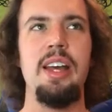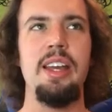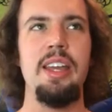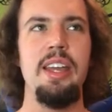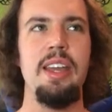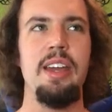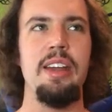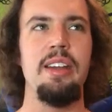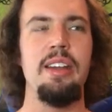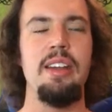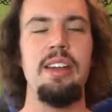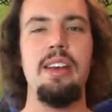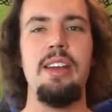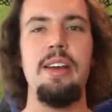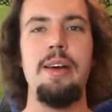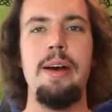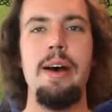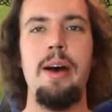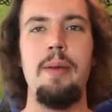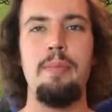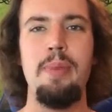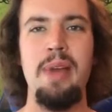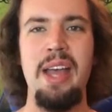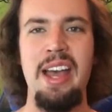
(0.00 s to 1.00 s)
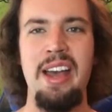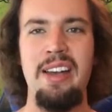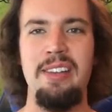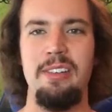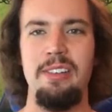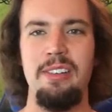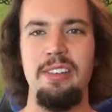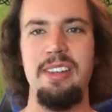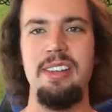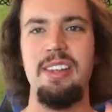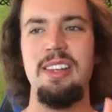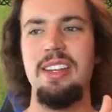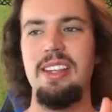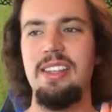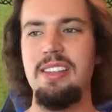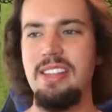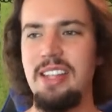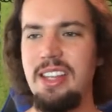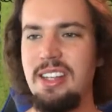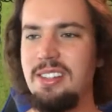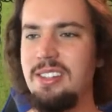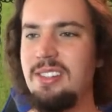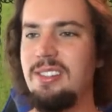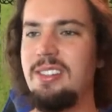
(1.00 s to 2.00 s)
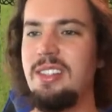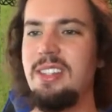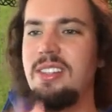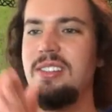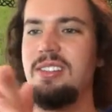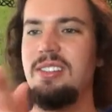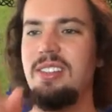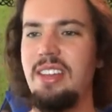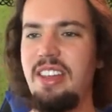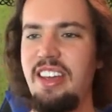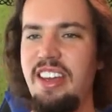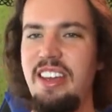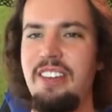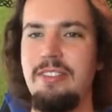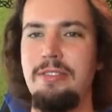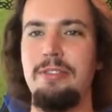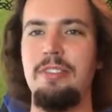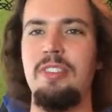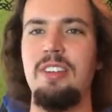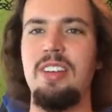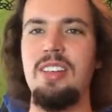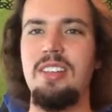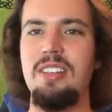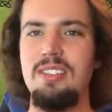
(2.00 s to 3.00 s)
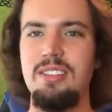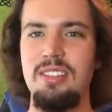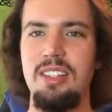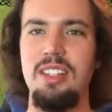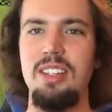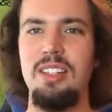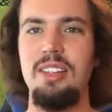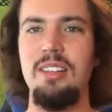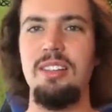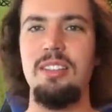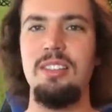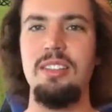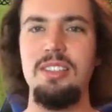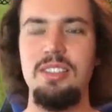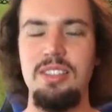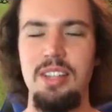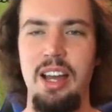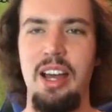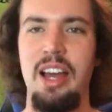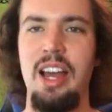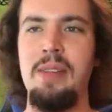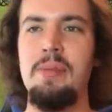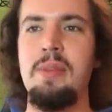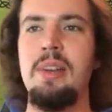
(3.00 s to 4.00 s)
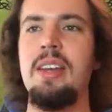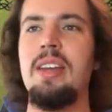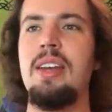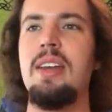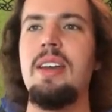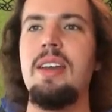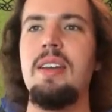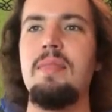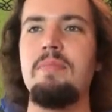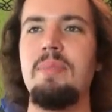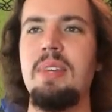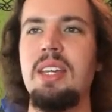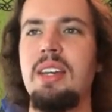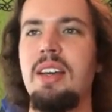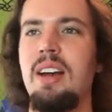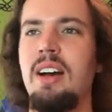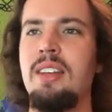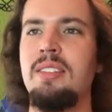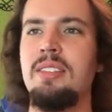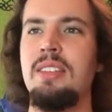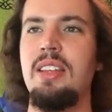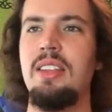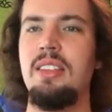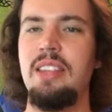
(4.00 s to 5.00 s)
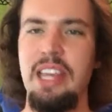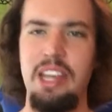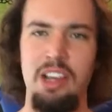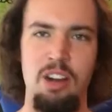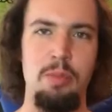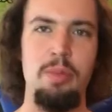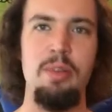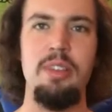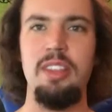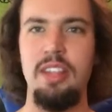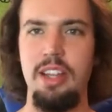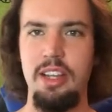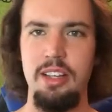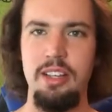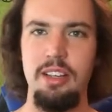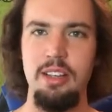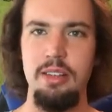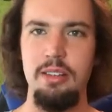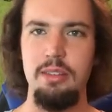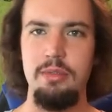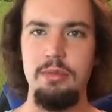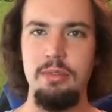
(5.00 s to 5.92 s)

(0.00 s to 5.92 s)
Again, a pattern. They do this every single time because they are pathetic.